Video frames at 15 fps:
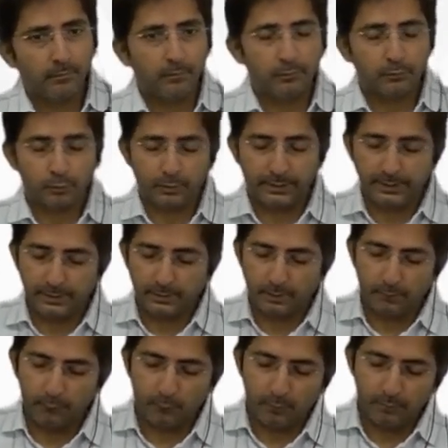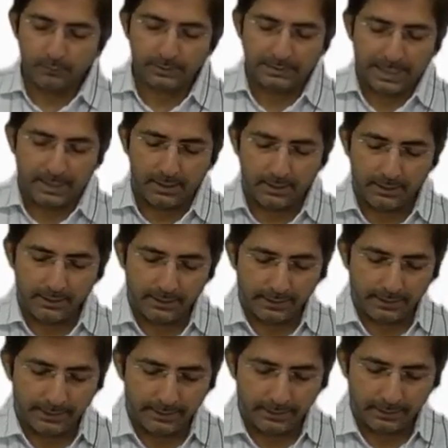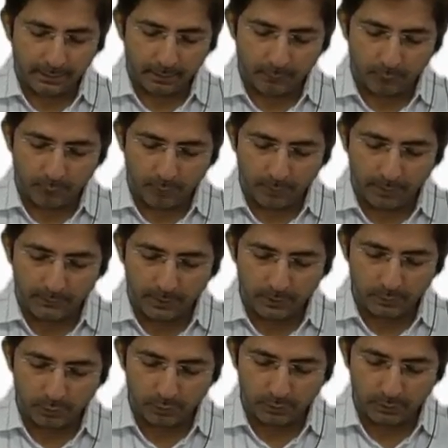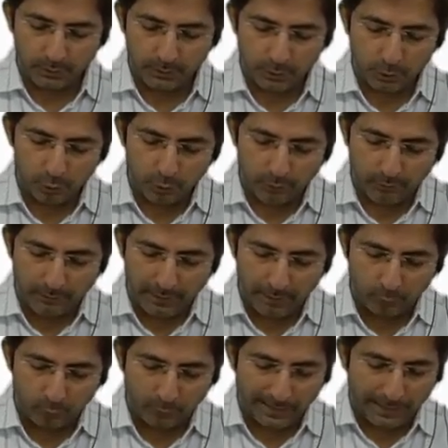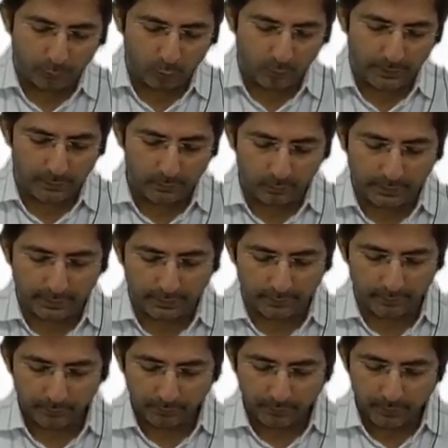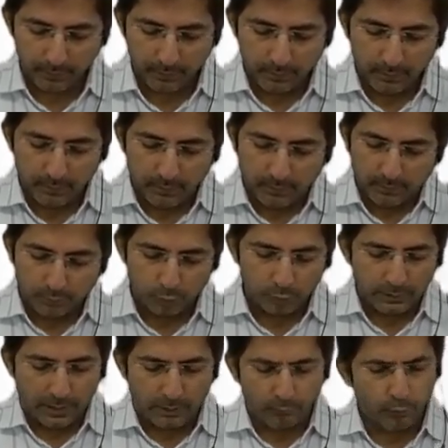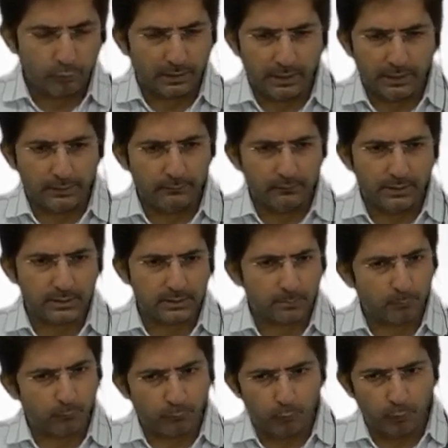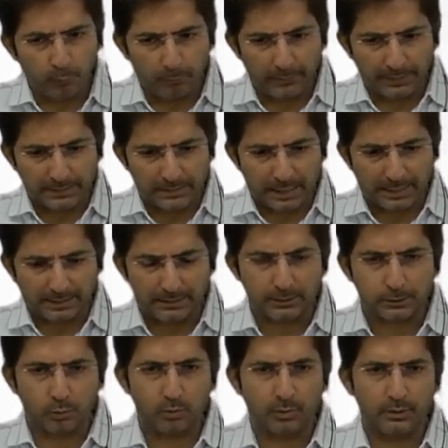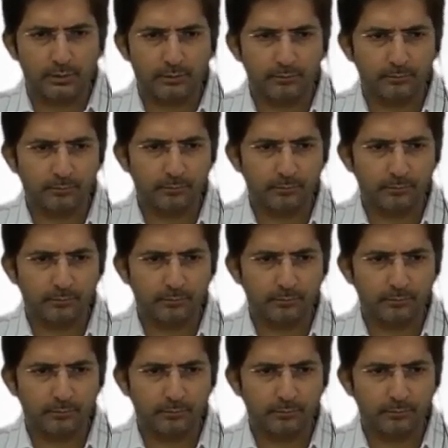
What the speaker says: So income from salary and income from other sources, this two we will have to calculate. Okay. So now you can leave the full page like this only.